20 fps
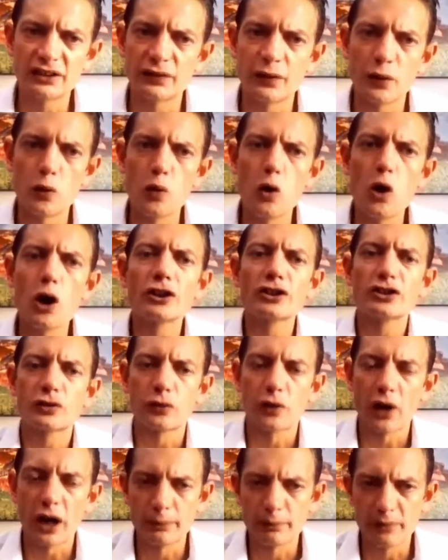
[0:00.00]
the worst
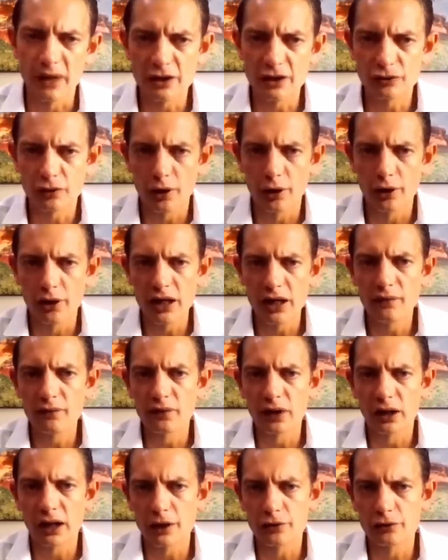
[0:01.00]
run metro in the
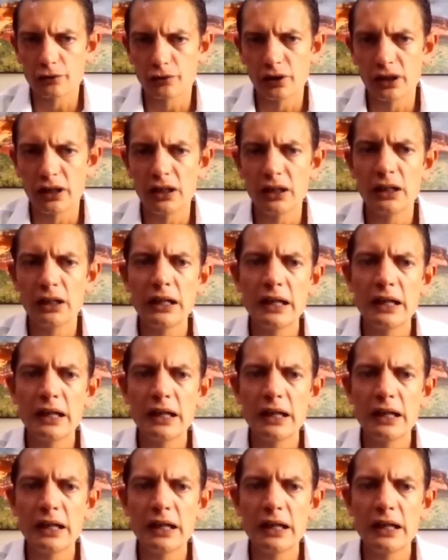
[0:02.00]
country.